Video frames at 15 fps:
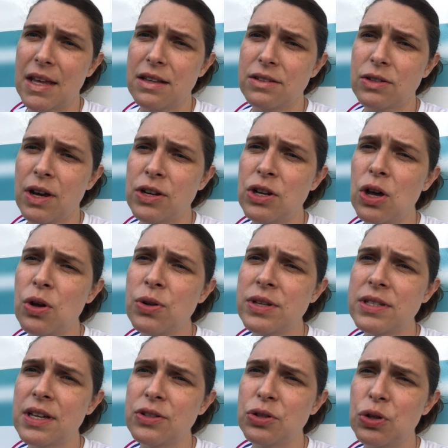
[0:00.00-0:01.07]
So I
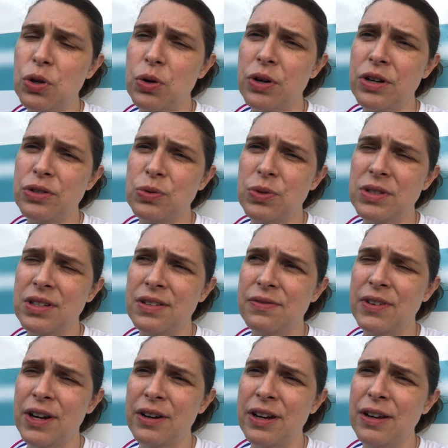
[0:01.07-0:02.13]
noticed that Dolores was
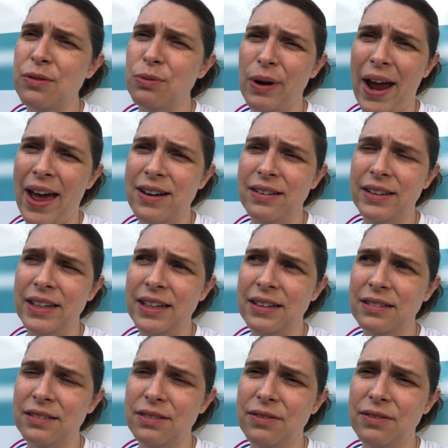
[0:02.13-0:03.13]
very rattly,